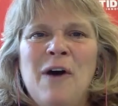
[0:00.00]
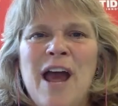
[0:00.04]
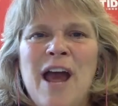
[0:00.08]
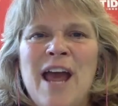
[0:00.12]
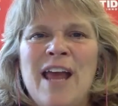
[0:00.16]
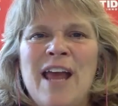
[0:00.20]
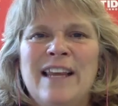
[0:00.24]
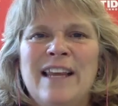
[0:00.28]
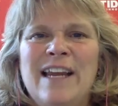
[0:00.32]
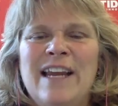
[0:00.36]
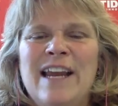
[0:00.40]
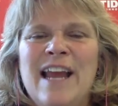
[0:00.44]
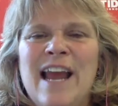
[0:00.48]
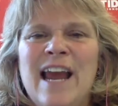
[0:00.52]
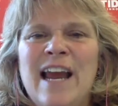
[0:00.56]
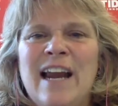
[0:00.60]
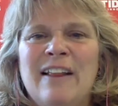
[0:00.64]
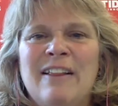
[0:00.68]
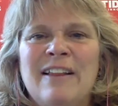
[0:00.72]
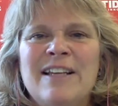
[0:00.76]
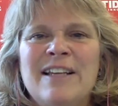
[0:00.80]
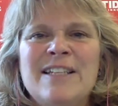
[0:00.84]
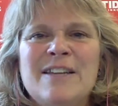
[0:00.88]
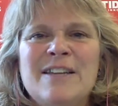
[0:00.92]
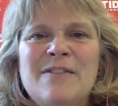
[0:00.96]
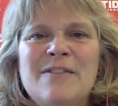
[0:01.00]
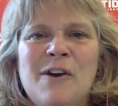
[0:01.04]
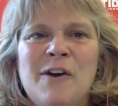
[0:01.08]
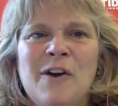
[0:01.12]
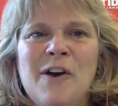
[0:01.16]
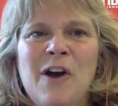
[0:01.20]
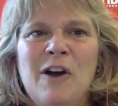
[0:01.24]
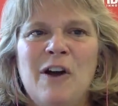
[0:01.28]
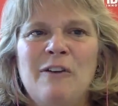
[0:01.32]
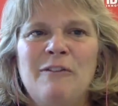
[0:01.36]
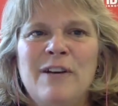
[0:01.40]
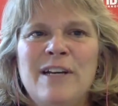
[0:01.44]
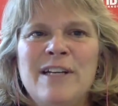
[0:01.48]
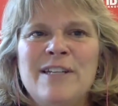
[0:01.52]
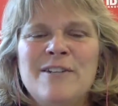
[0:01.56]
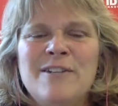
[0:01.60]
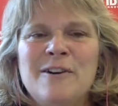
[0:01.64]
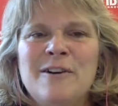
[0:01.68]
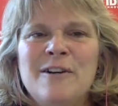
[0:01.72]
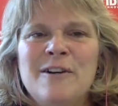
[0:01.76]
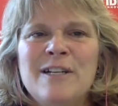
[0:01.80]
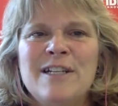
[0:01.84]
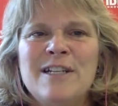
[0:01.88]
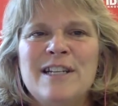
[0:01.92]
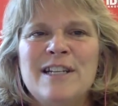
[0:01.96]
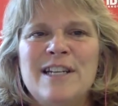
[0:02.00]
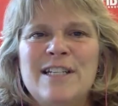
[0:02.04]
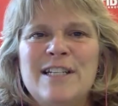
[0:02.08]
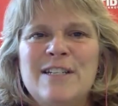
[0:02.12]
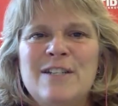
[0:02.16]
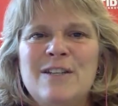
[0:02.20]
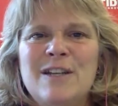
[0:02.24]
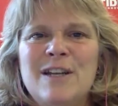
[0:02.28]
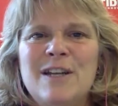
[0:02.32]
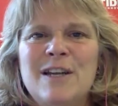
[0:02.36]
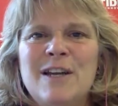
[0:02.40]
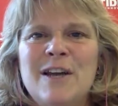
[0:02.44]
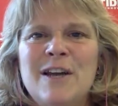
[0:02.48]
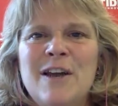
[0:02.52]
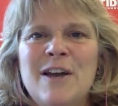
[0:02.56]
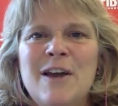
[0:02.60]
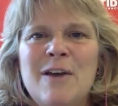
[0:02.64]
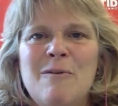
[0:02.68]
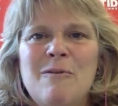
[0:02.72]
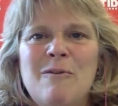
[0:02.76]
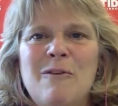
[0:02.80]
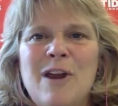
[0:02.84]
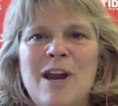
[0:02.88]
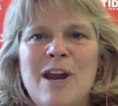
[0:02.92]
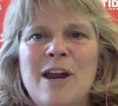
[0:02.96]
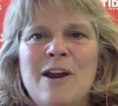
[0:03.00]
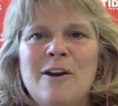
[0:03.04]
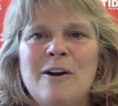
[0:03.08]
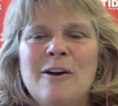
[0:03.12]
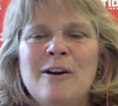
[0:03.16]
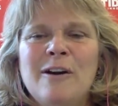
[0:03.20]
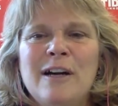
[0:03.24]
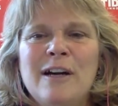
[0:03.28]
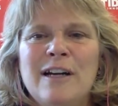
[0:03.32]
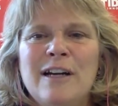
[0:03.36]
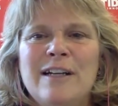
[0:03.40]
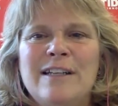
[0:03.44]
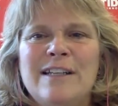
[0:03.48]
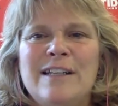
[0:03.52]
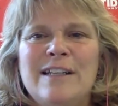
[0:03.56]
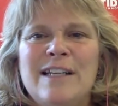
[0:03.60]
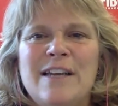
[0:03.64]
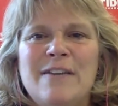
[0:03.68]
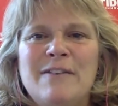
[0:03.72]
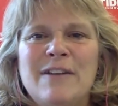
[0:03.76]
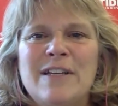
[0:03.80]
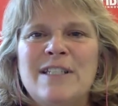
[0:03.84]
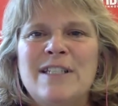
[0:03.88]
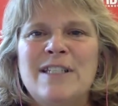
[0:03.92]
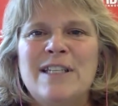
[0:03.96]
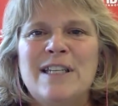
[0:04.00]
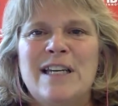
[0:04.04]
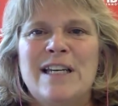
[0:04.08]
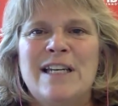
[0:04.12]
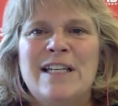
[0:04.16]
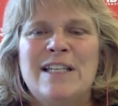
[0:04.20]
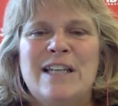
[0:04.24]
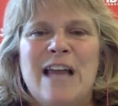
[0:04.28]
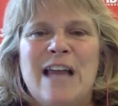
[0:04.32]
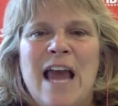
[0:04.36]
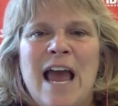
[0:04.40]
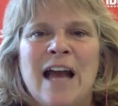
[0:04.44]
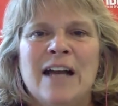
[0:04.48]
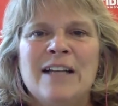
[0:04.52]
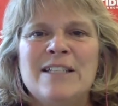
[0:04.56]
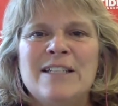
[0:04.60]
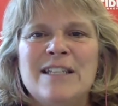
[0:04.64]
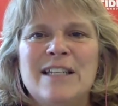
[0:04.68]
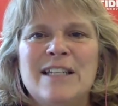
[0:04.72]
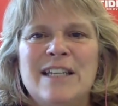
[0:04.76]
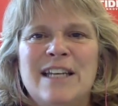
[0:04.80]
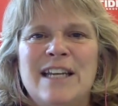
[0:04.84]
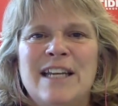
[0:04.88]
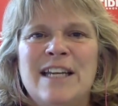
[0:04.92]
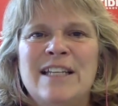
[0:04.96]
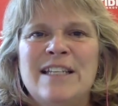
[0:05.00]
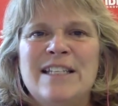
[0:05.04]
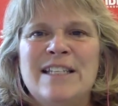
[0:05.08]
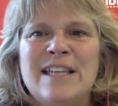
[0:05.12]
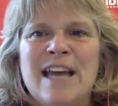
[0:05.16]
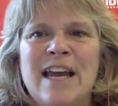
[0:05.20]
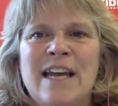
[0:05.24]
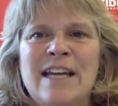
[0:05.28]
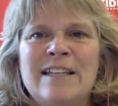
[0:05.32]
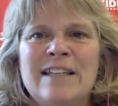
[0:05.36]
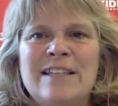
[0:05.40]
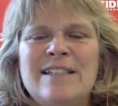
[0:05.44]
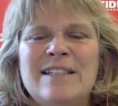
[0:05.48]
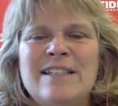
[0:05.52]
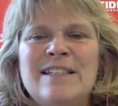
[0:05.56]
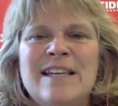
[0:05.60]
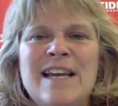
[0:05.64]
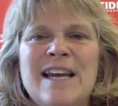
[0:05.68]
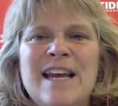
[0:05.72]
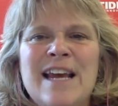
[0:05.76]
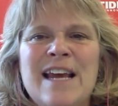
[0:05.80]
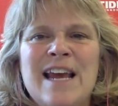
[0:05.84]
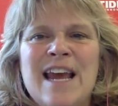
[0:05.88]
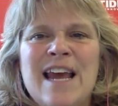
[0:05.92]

and lead analyst of Aragon Research. He's here to give us his excellent insights.